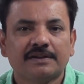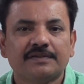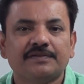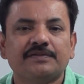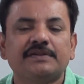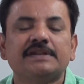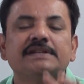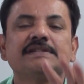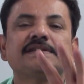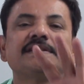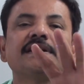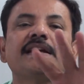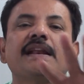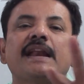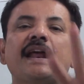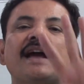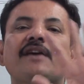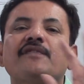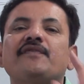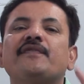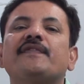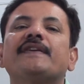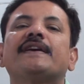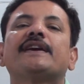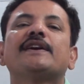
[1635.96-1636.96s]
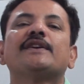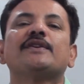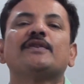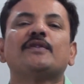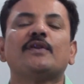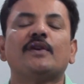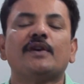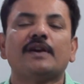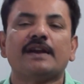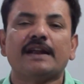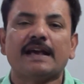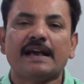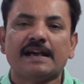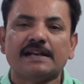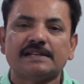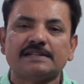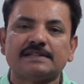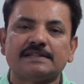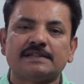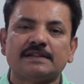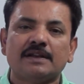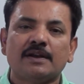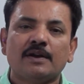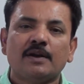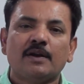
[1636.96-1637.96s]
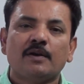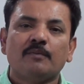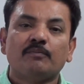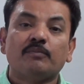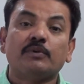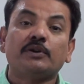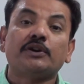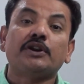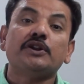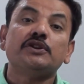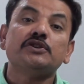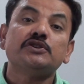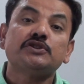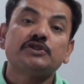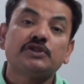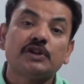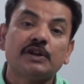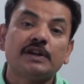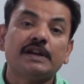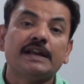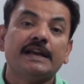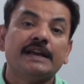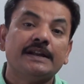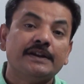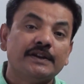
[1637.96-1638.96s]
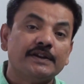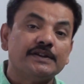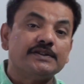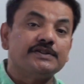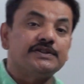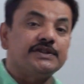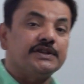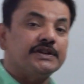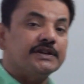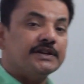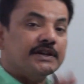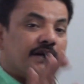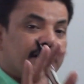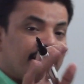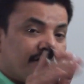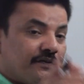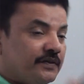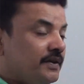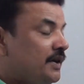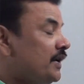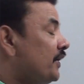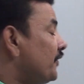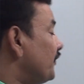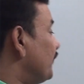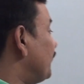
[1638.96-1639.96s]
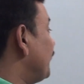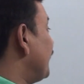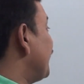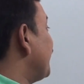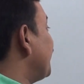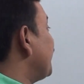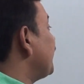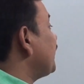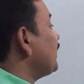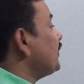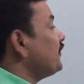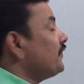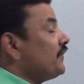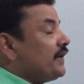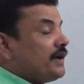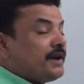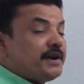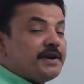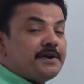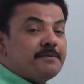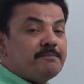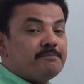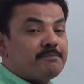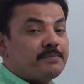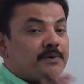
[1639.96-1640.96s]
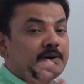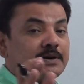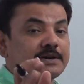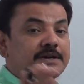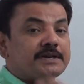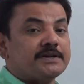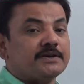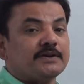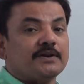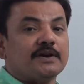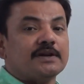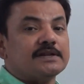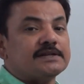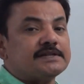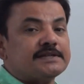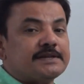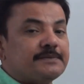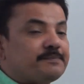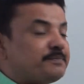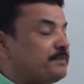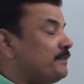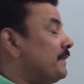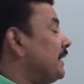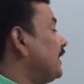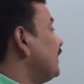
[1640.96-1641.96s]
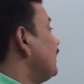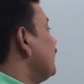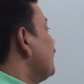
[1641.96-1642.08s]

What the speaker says: this graph we can call as potential energy curve. Very, very important concept, ma.